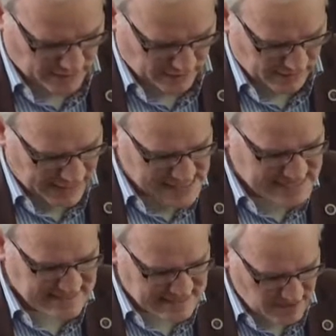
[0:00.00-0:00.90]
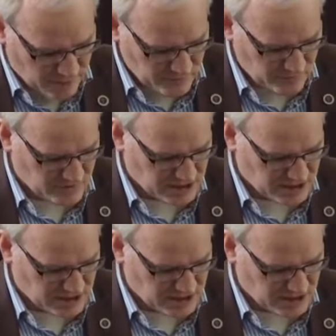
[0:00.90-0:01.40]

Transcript: will, is its own